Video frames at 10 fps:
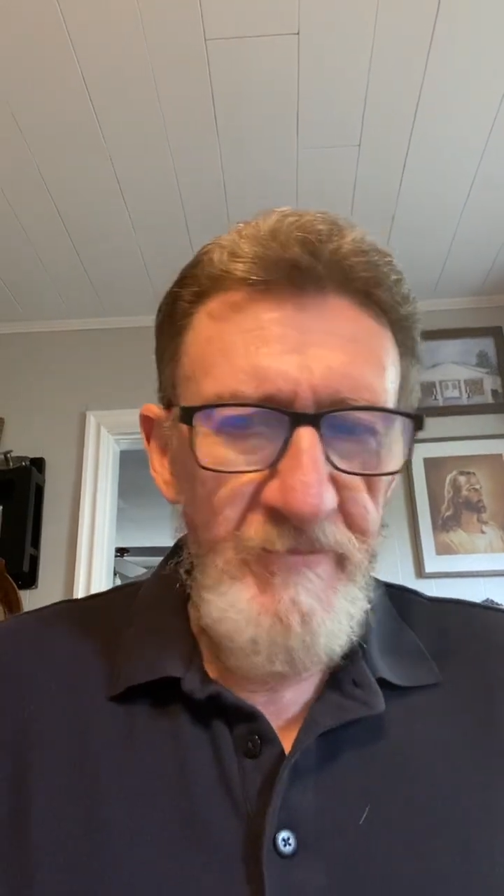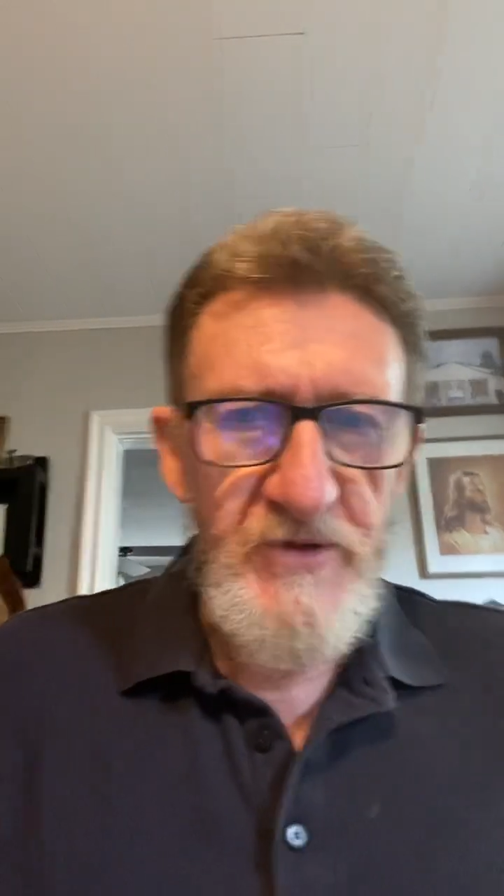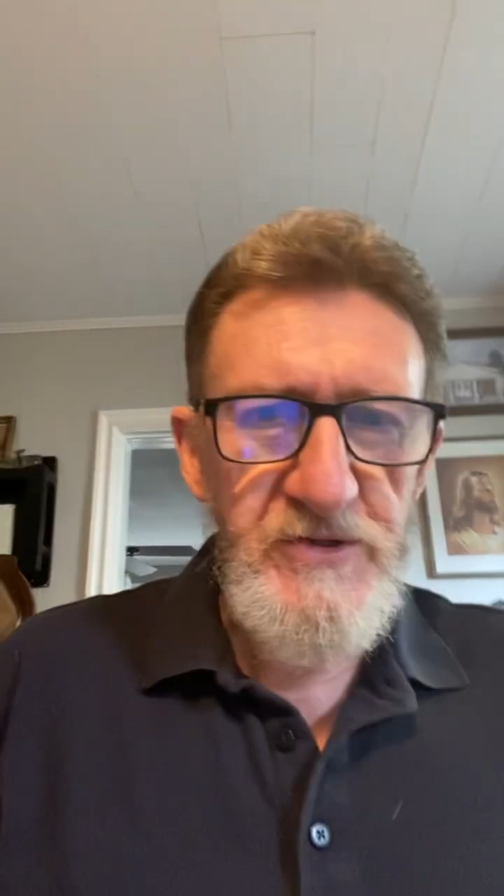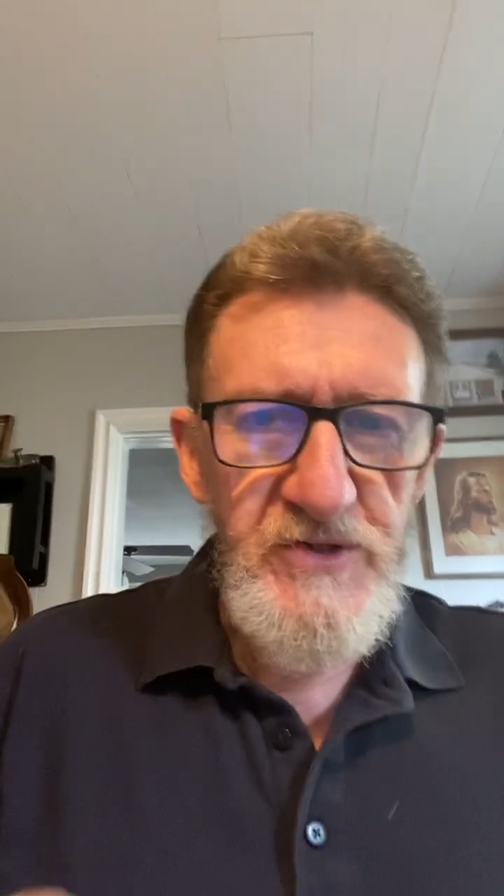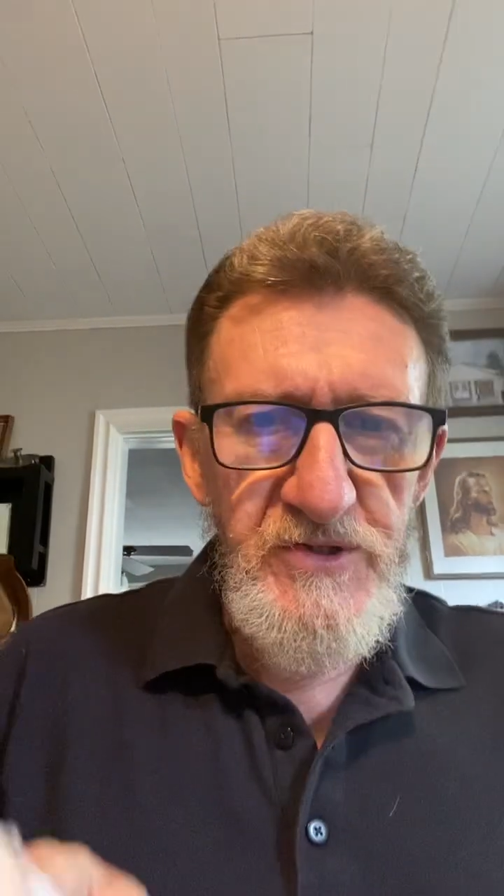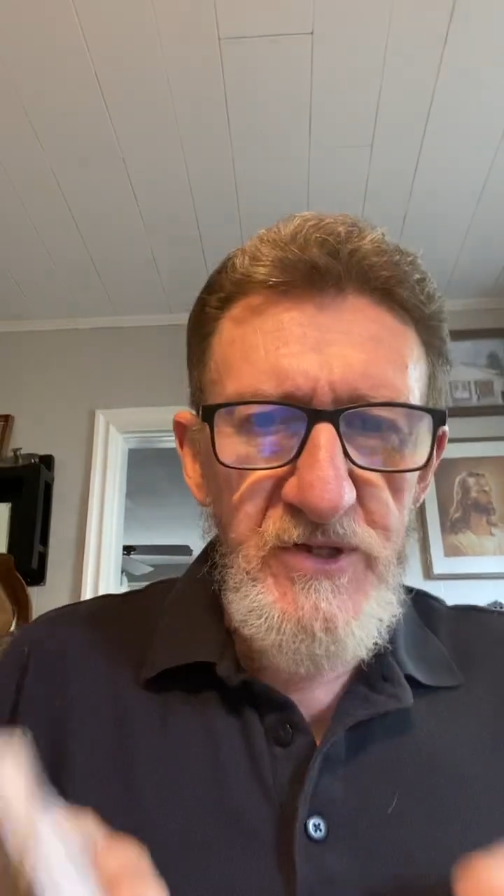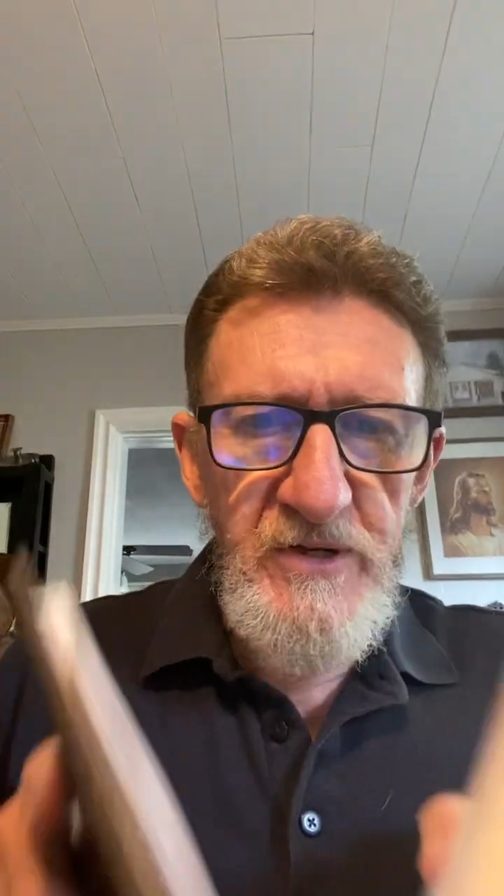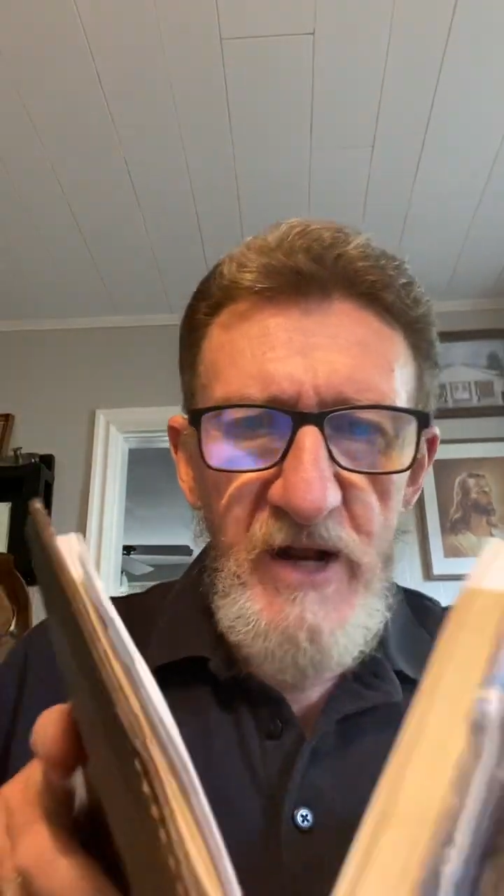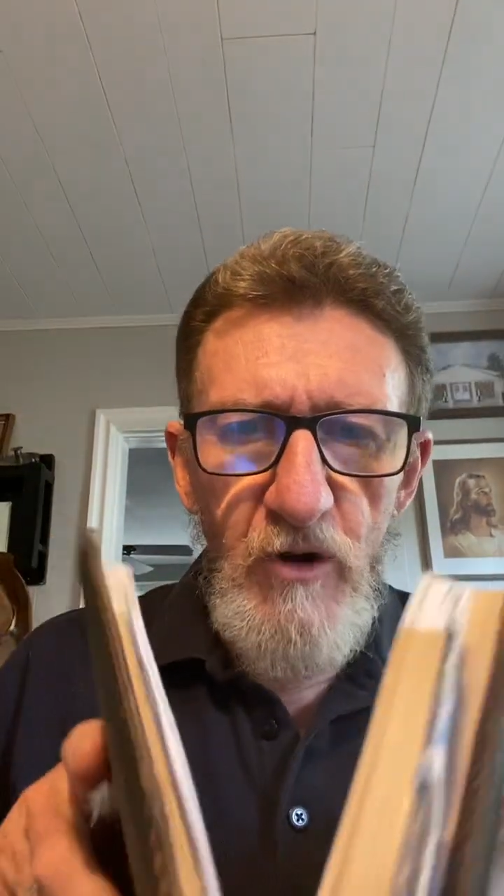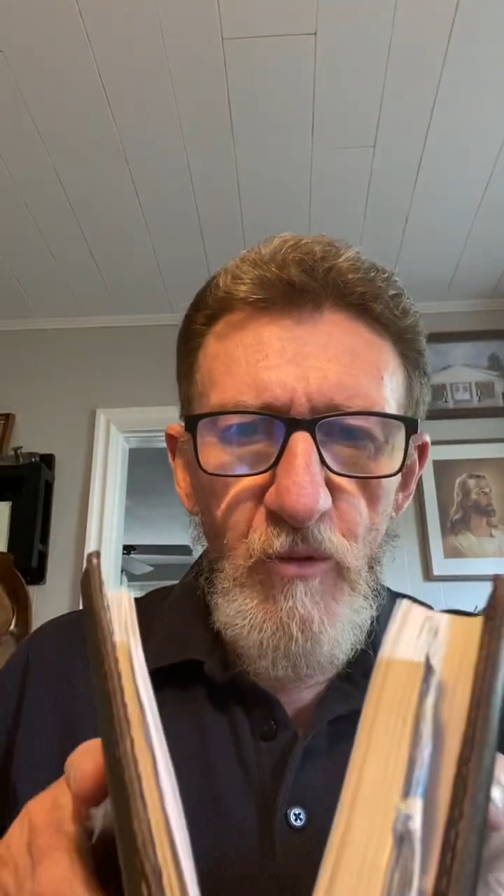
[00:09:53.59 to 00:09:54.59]
This is the
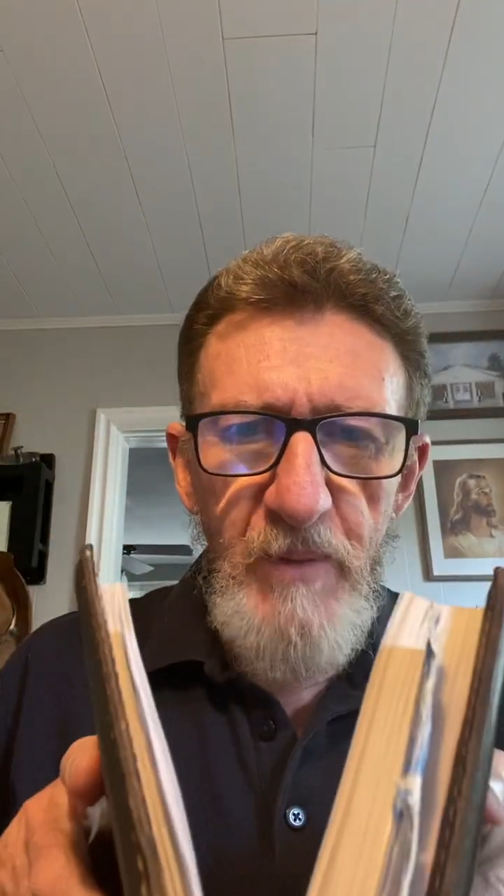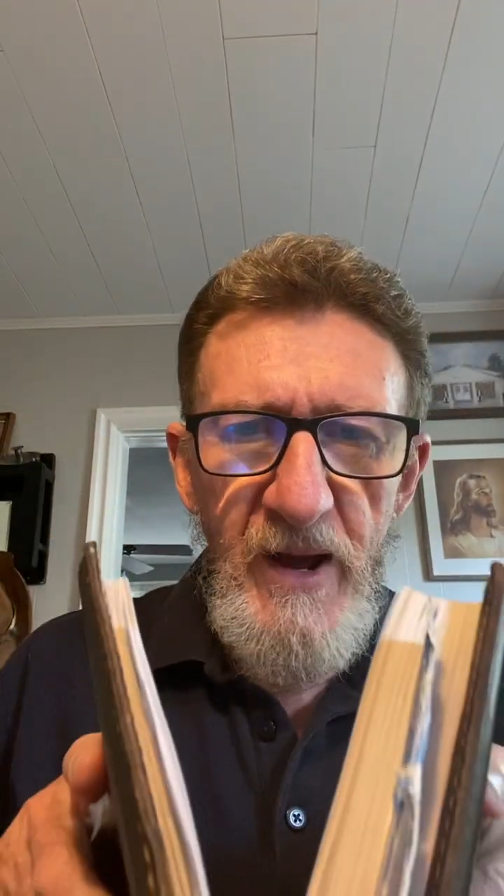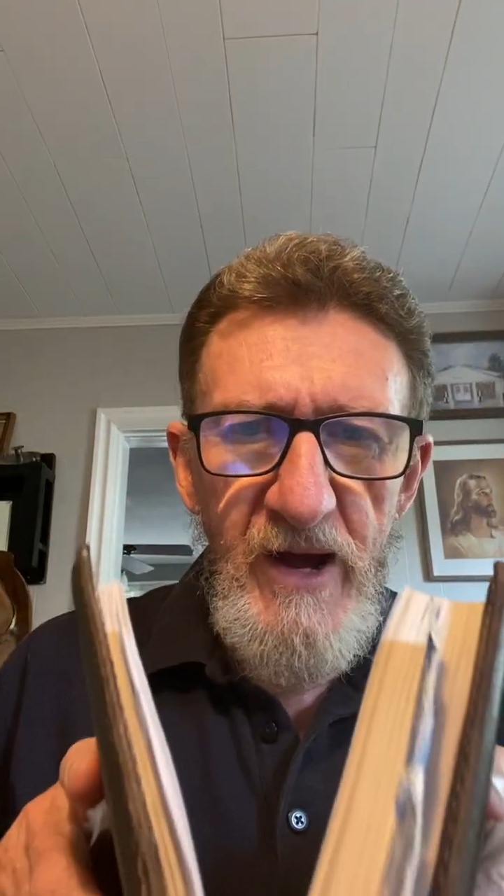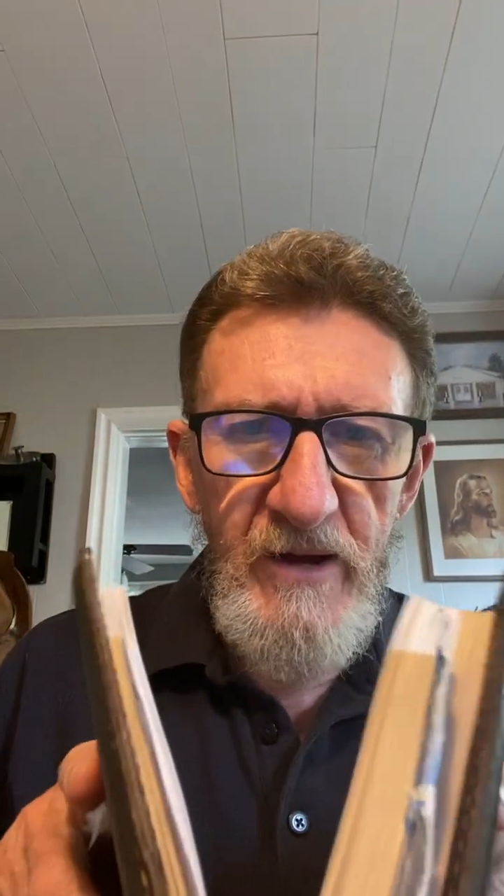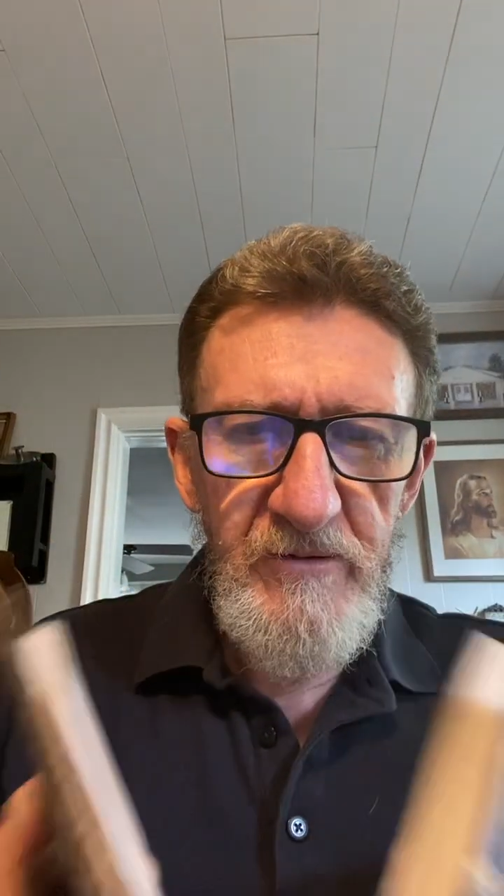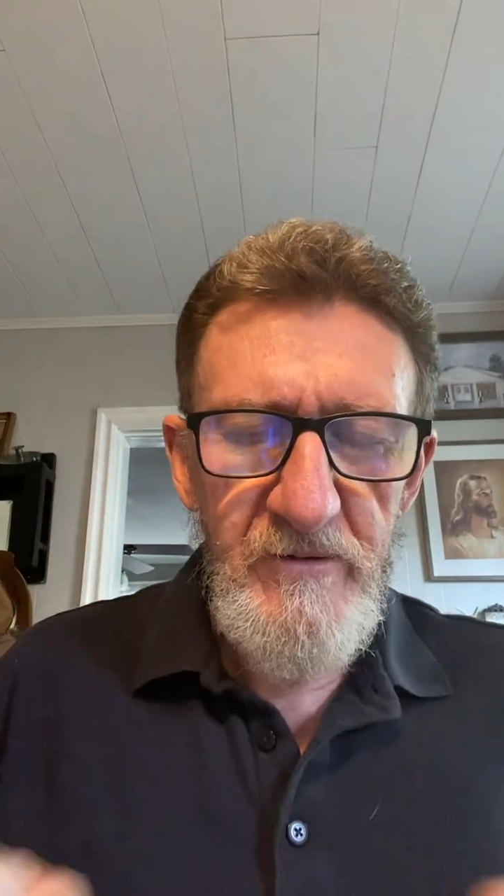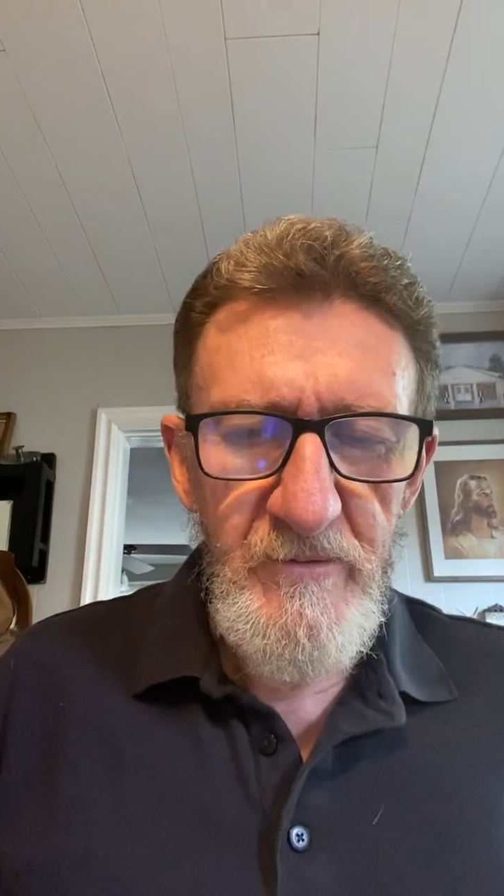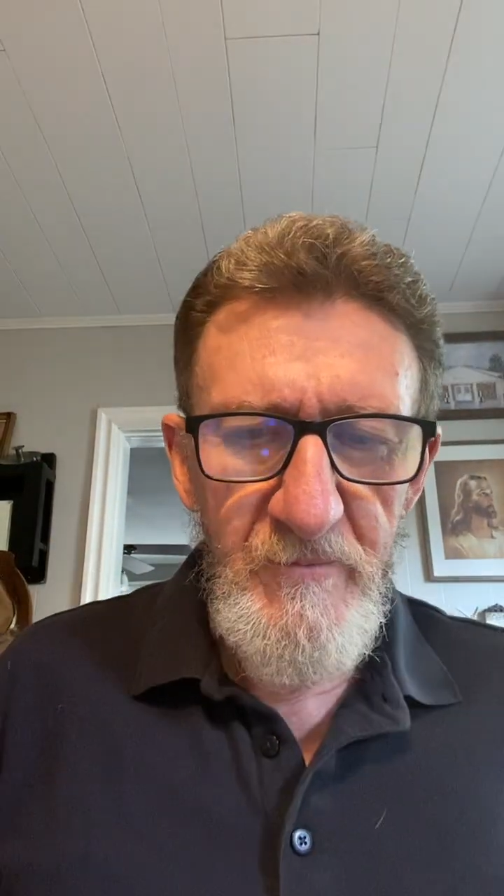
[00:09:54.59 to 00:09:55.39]
narrow path,